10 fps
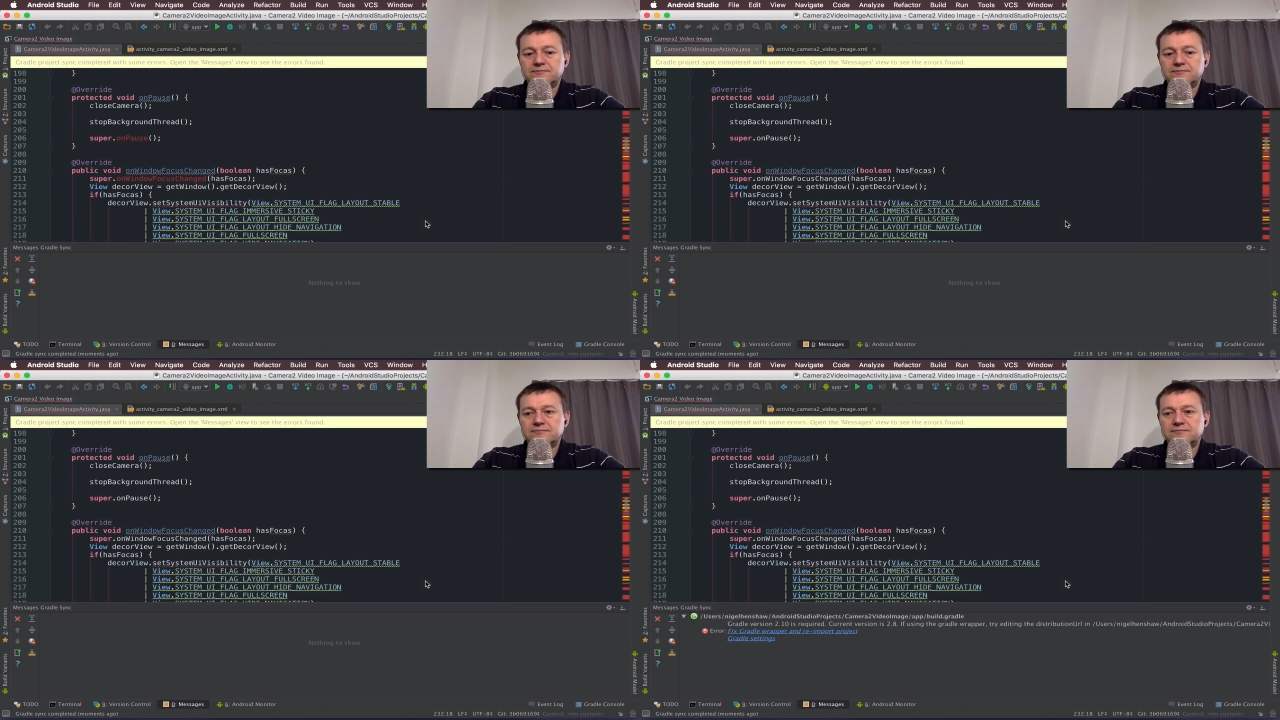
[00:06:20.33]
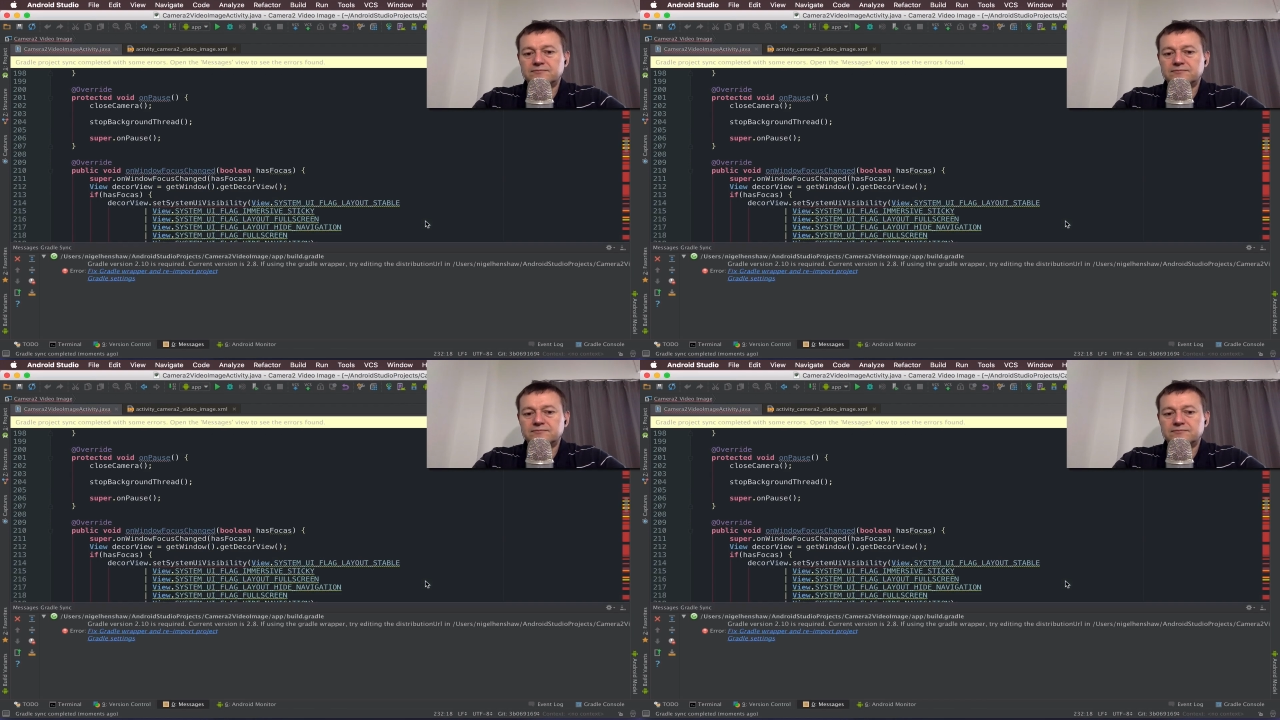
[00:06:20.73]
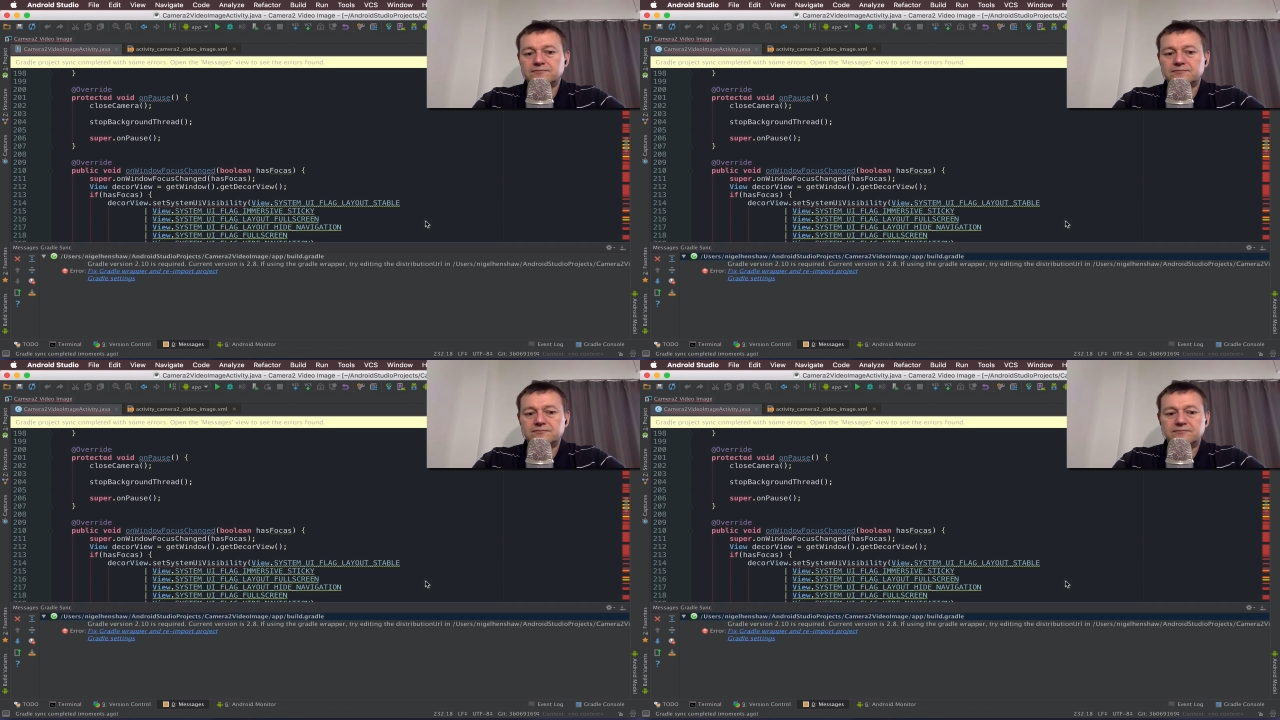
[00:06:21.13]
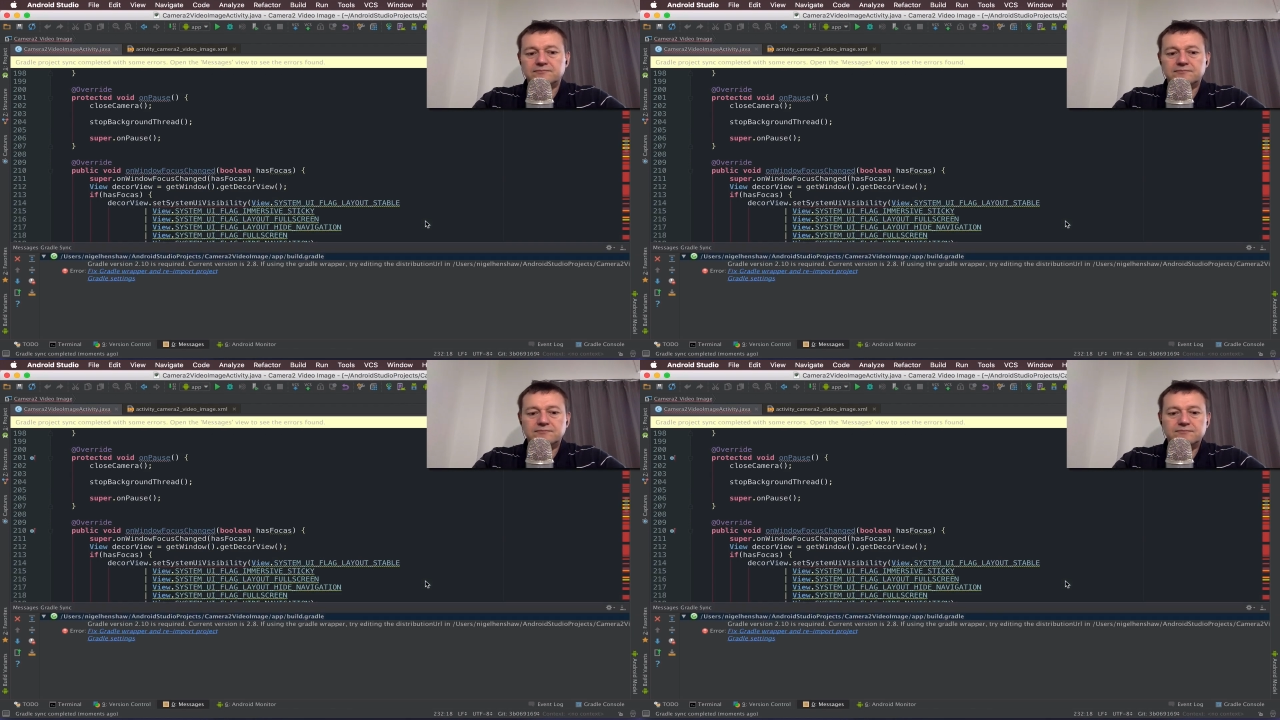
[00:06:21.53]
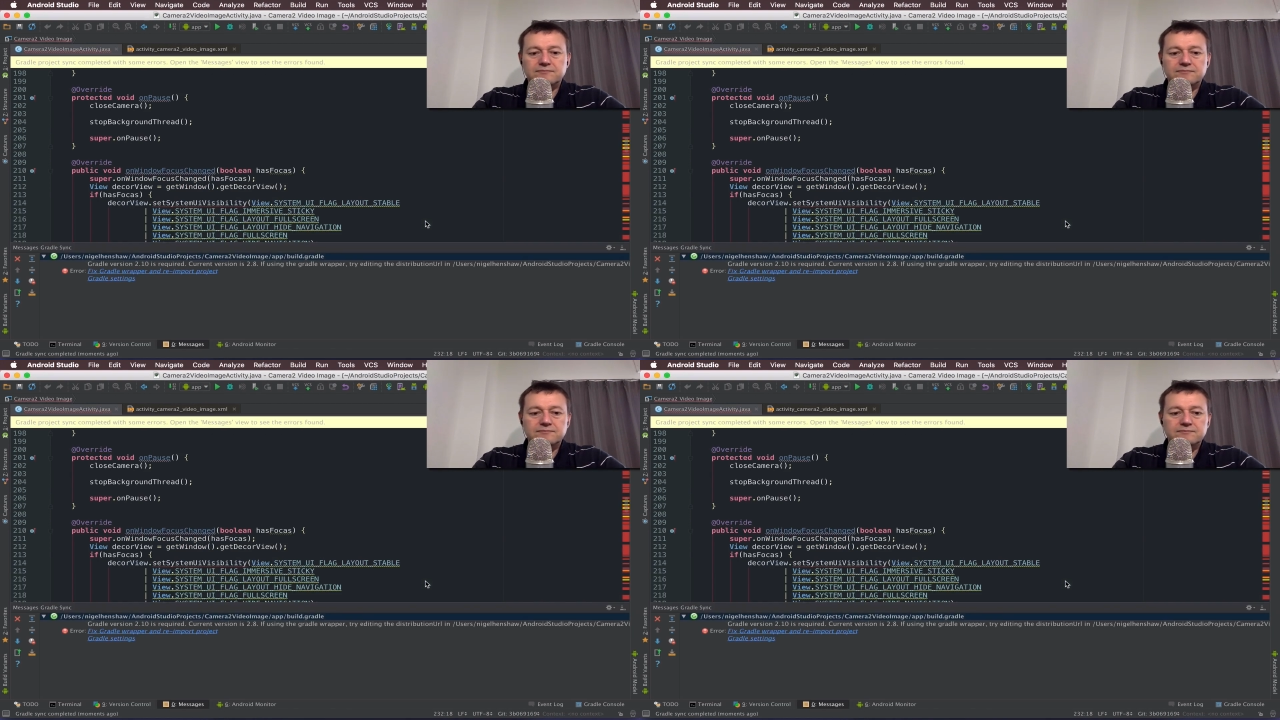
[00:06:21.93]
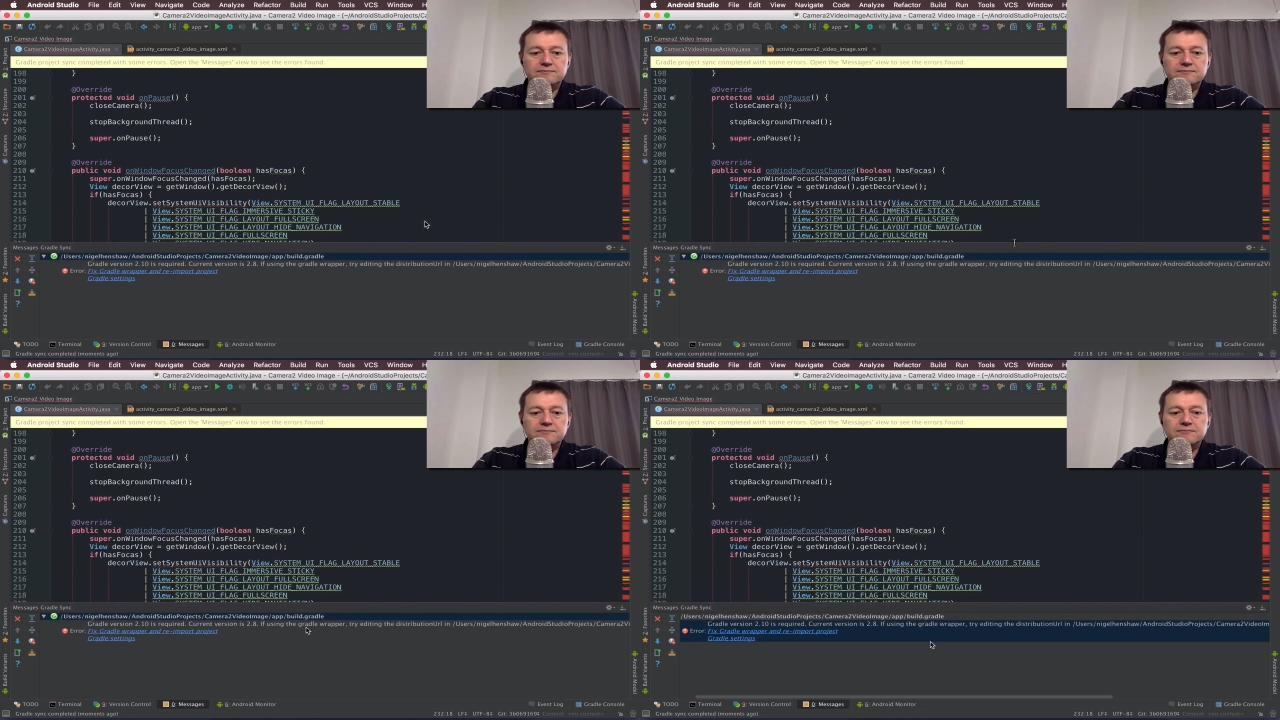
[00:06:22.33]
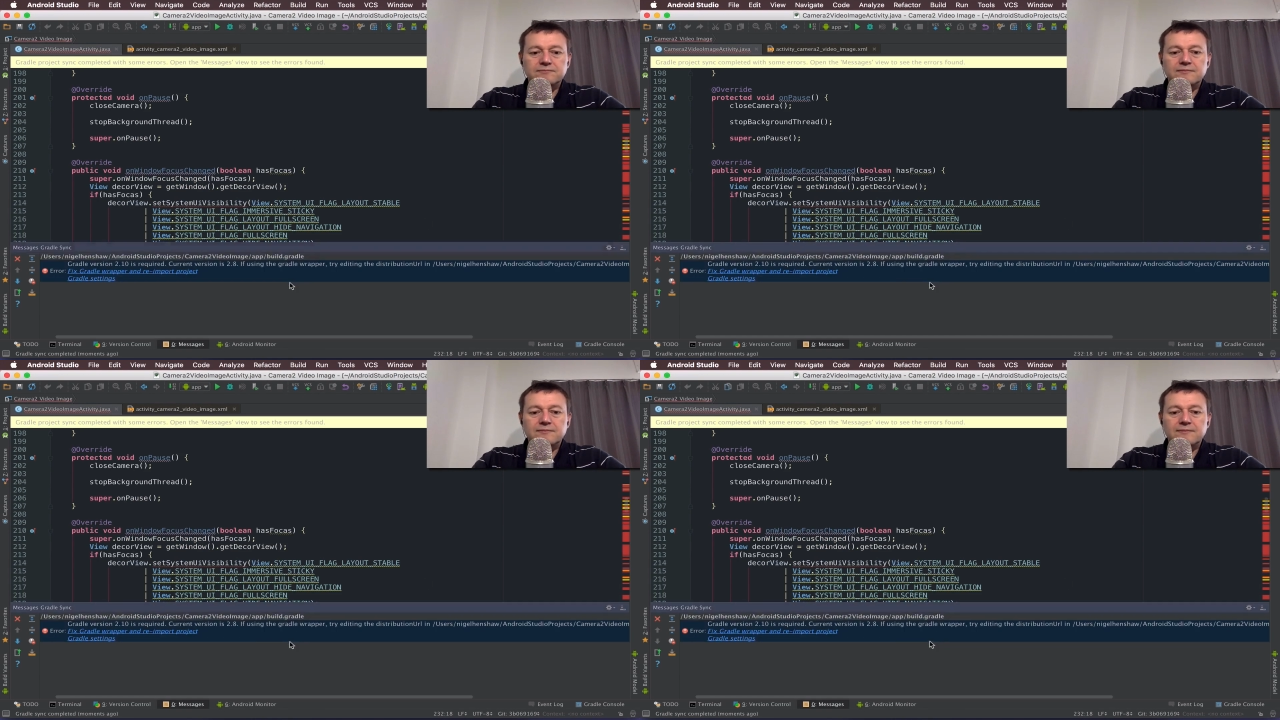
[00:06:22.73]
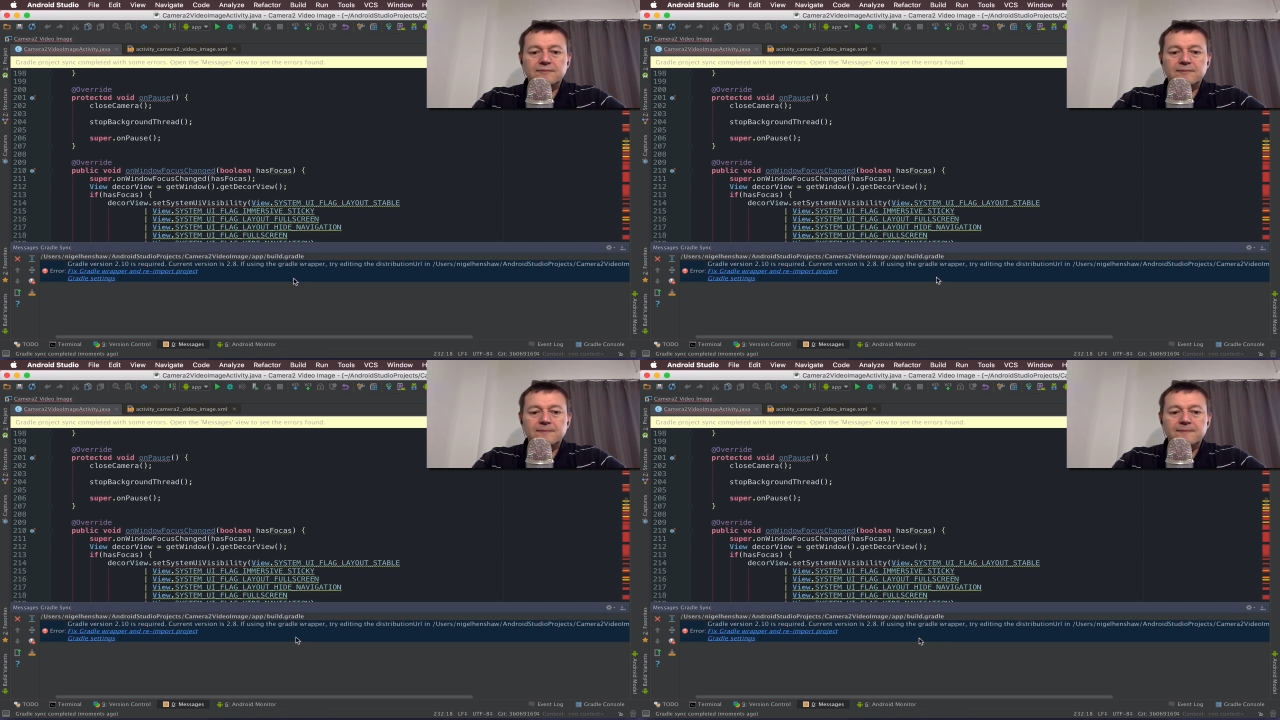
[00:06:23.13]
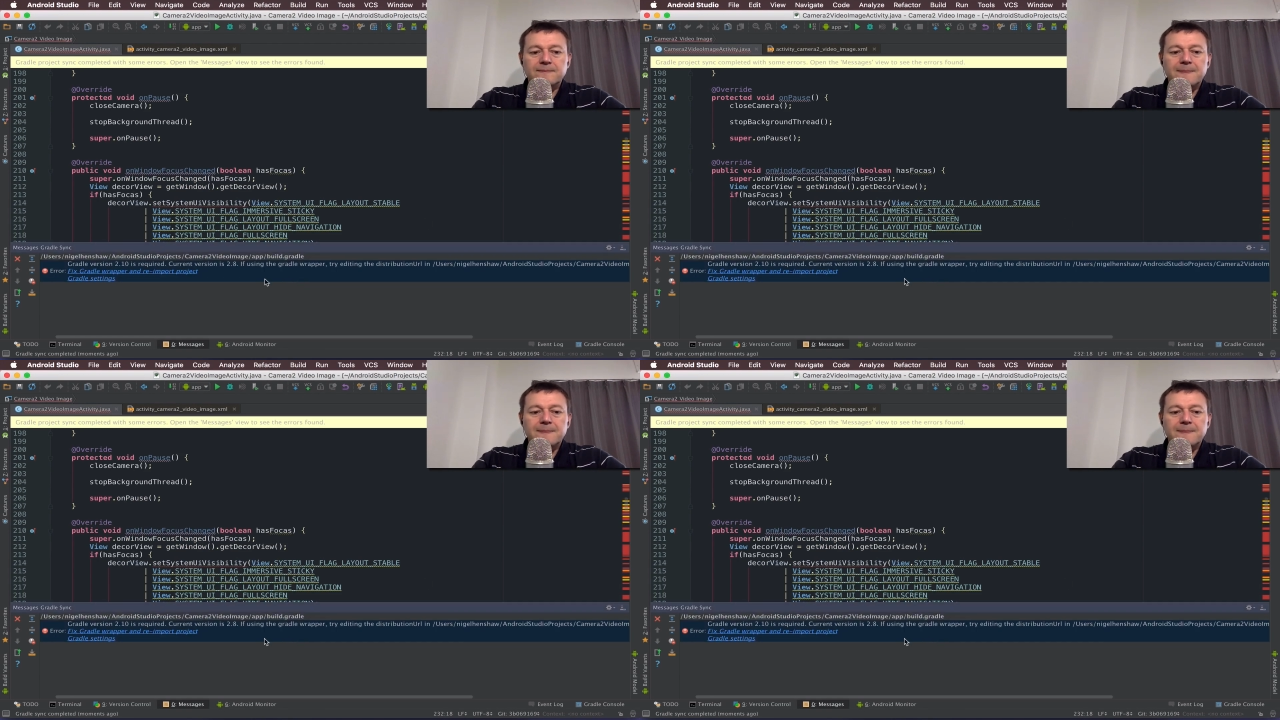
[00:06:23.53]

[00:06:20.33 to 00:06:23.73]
(no one is talking)